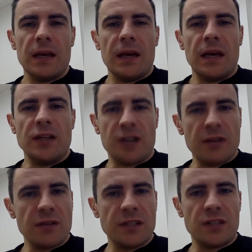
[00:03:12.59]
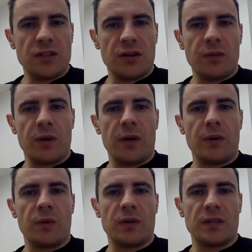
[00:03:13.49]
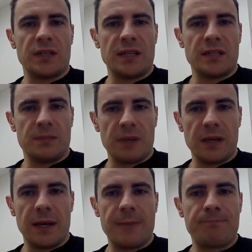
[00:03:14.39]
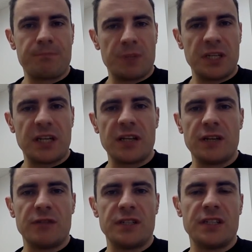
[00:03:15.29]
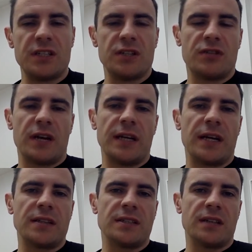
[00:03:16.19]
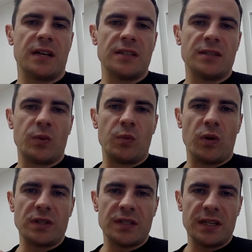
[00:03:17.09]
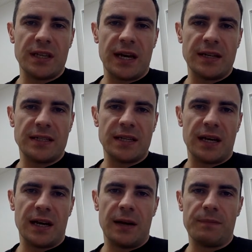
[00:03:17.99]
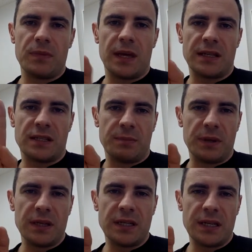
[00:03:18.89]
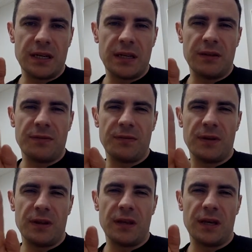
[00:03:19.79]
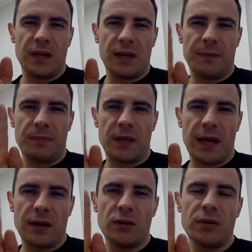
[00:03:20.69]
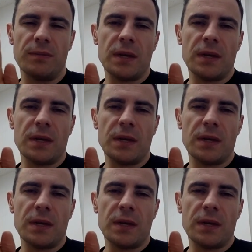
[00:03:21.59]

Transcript: in general, it's a joint where we want to see stability, particularly in resistance training exercises. We want to see that stability in the ankle,